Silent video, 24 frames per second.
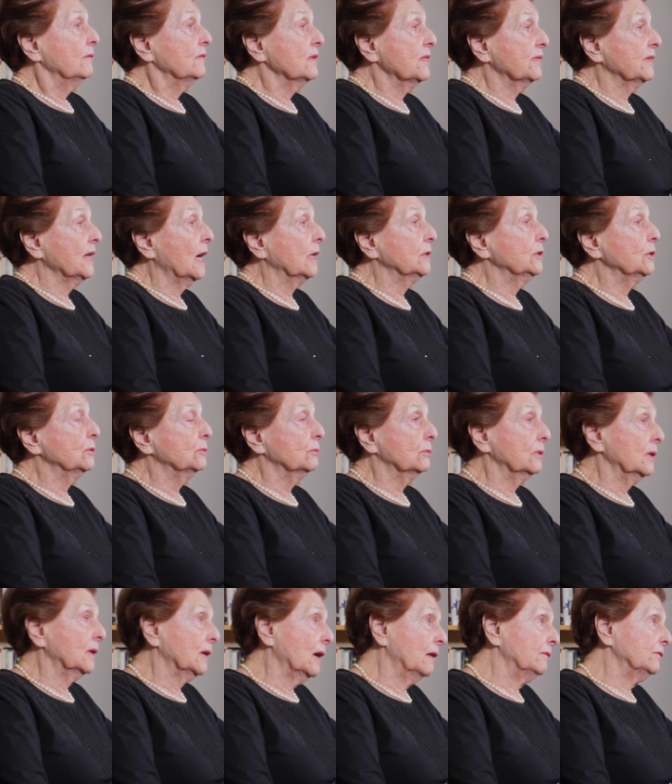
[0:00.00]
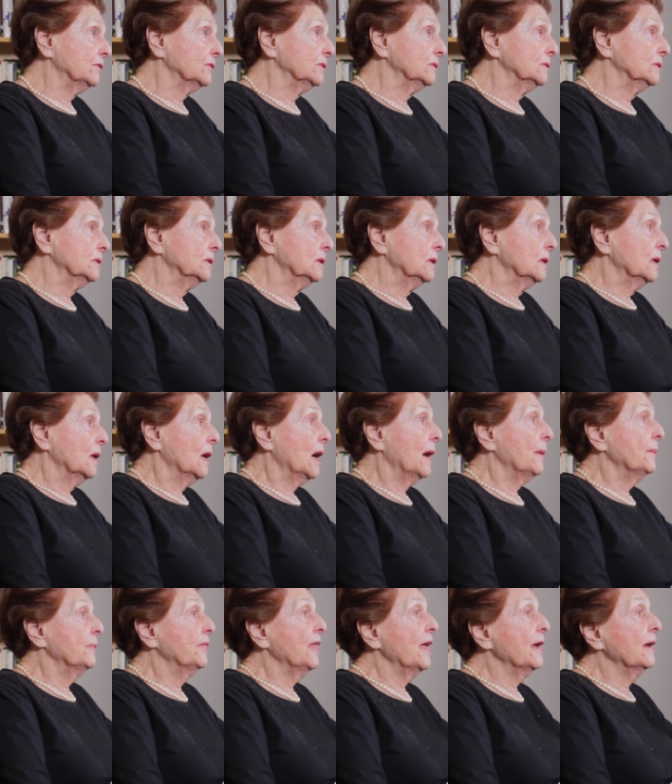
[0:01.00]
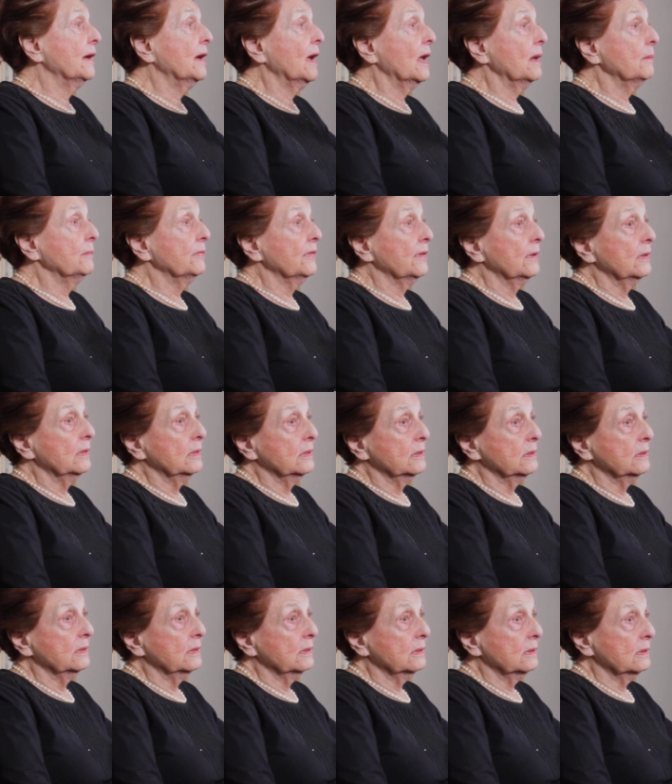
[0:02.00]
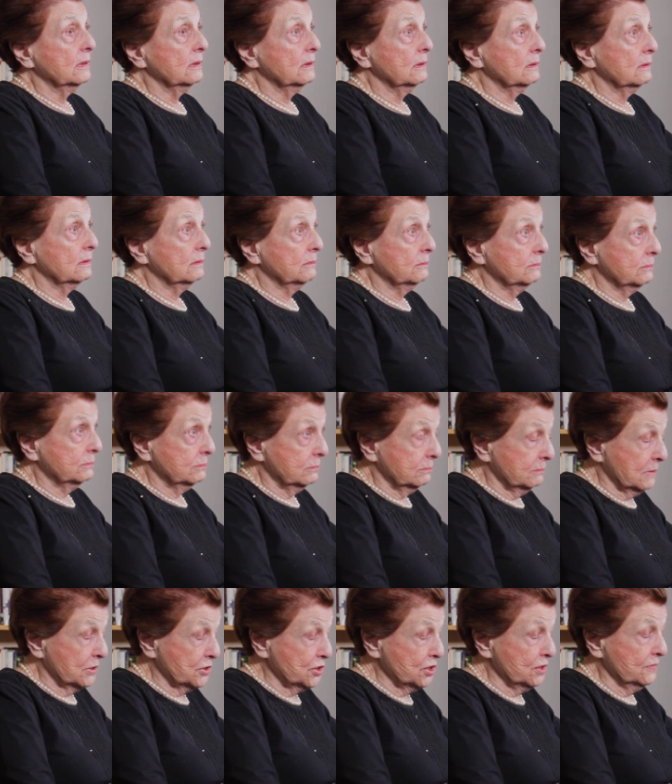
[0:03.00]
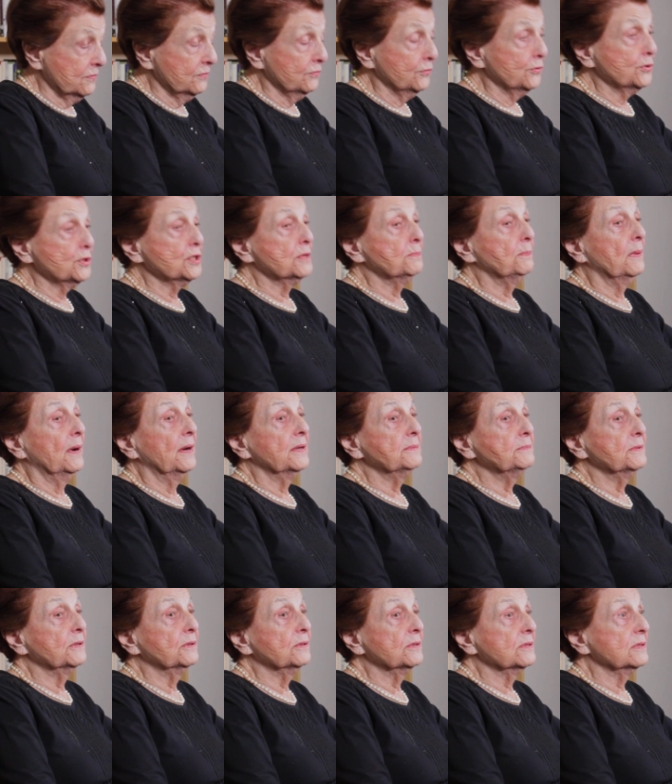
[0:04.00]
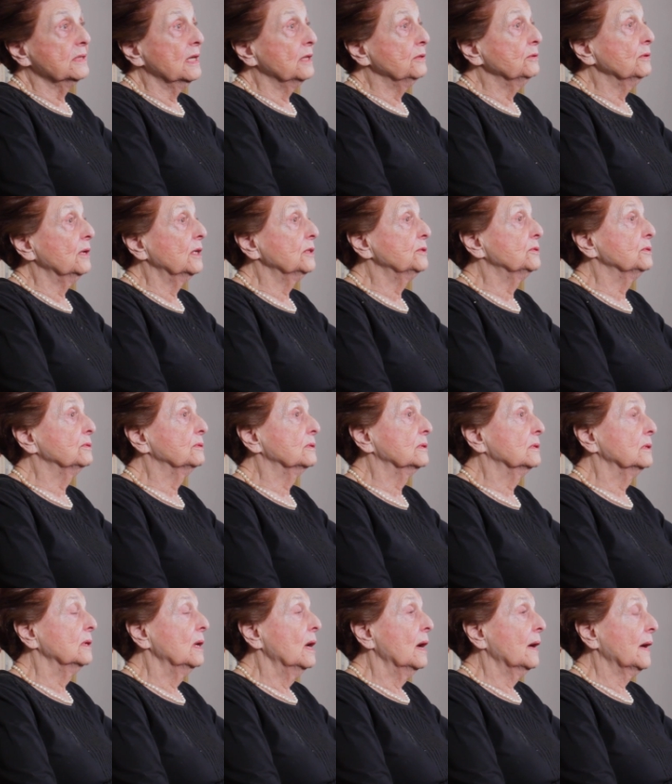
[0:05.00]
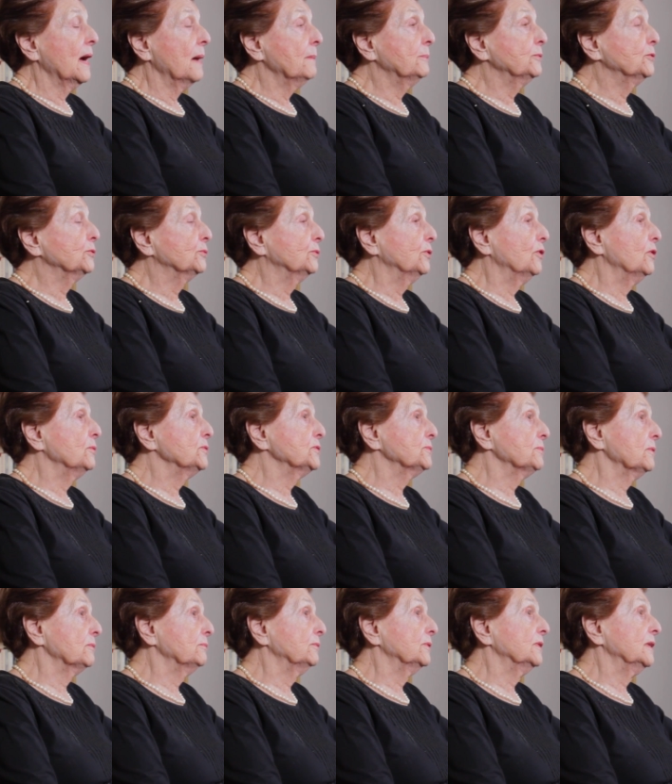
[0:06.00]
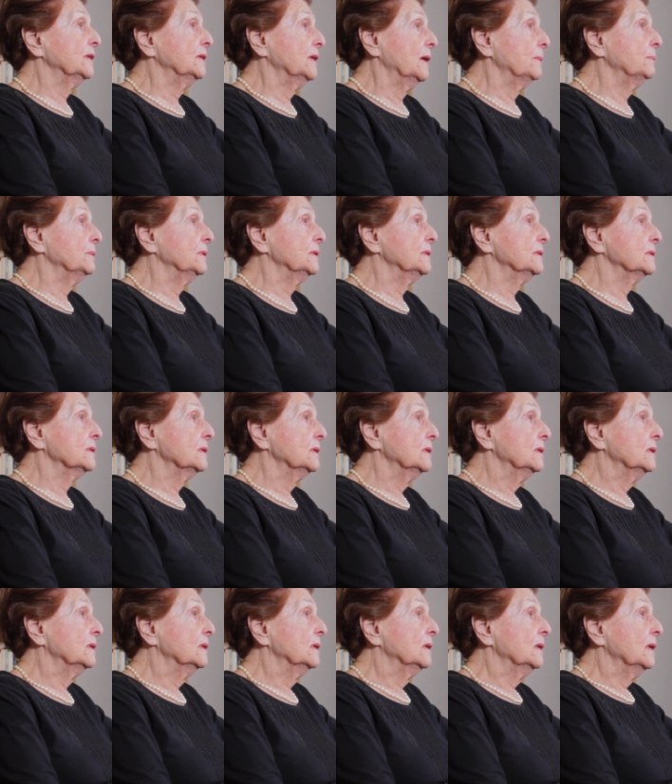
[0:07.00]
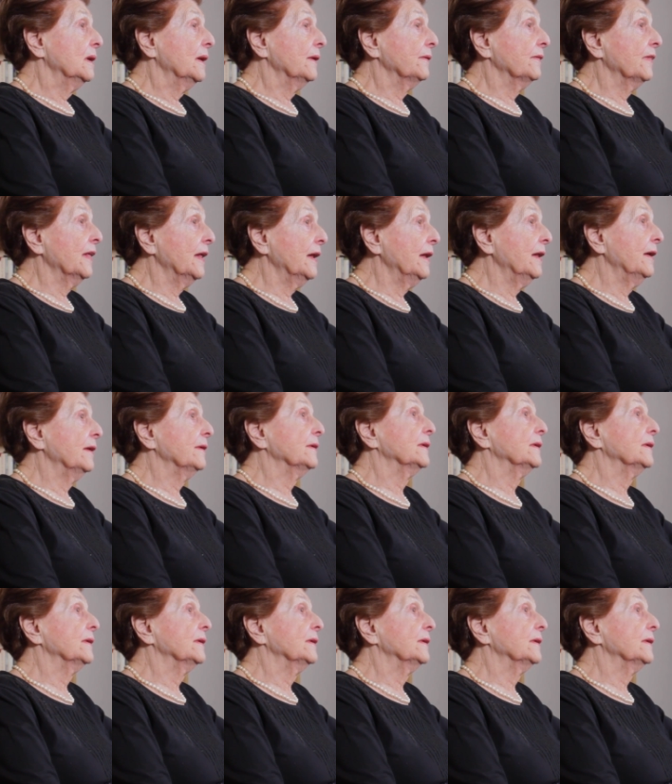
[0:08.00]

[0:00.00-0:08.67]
we started to recover. And then came the much even worse part, because then you had to come to terms with what had happened. And then I